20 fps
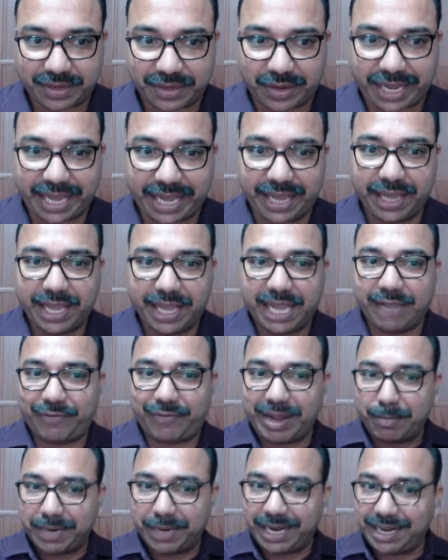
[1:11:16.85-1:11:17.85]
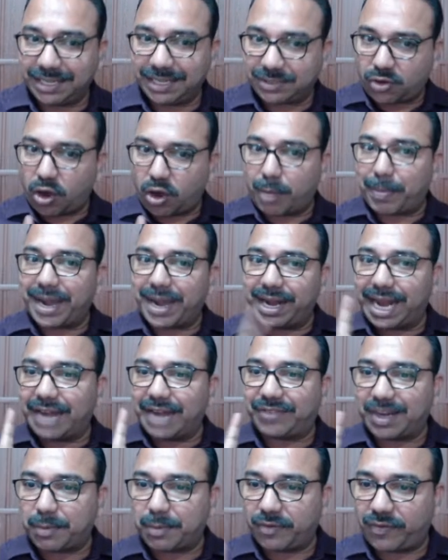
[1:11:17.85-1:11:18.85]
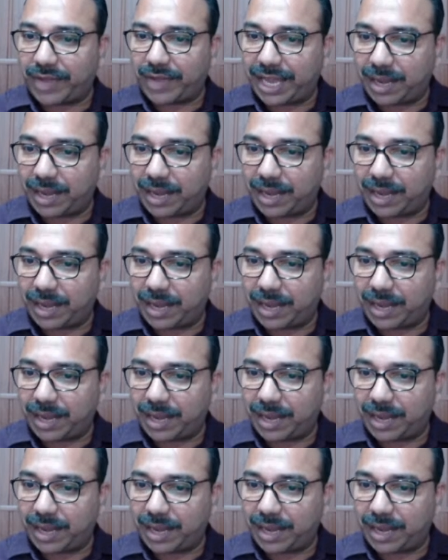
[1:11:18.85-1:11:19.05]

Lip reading: Okay, if I'm telling scope and lifetime of